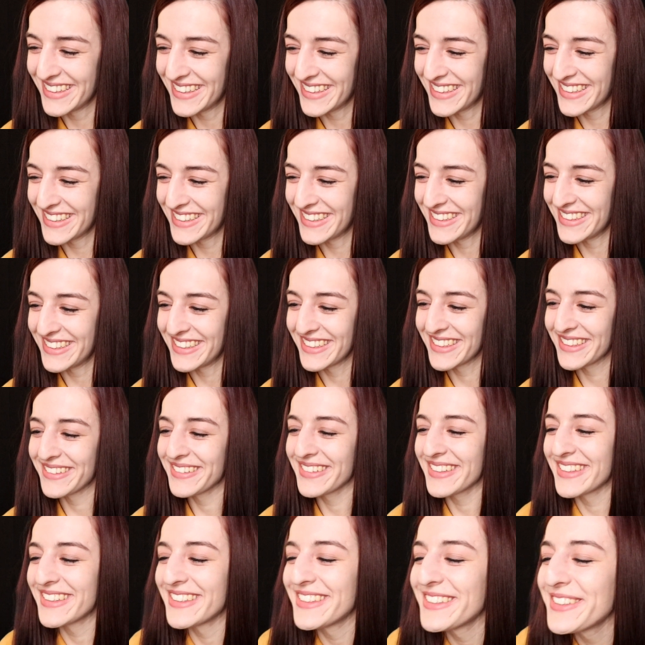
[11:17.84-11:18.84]
I didn't think it's
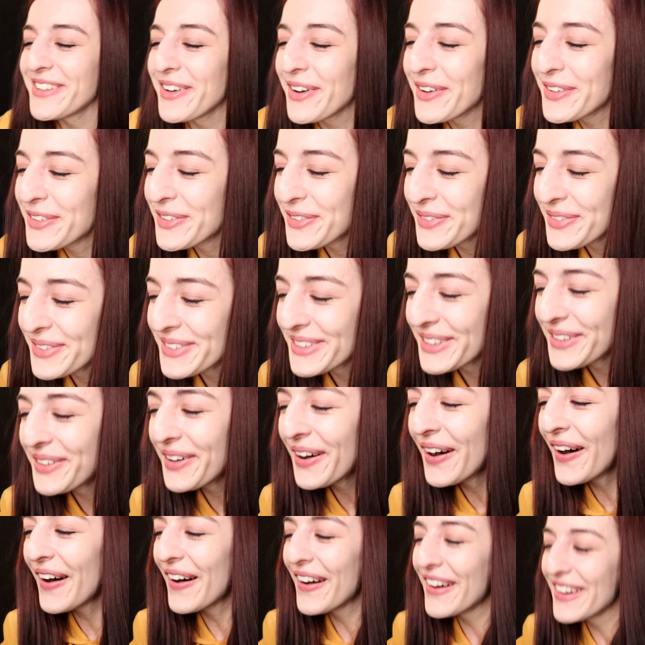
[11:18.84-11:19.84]
going to start off so
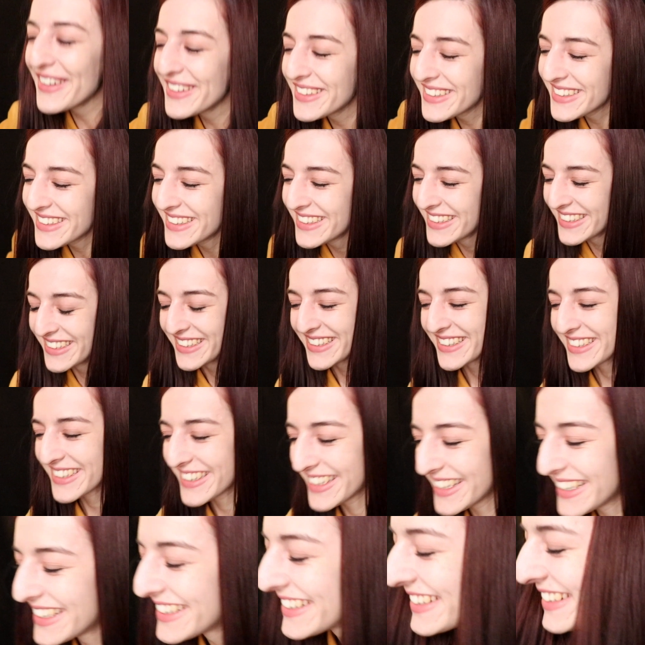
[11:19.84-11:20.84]
hard.
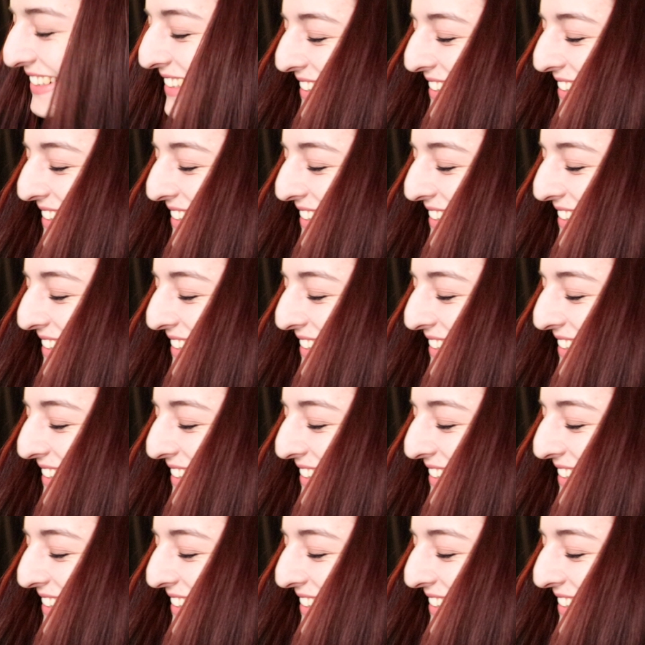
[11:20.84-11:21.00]
Okay,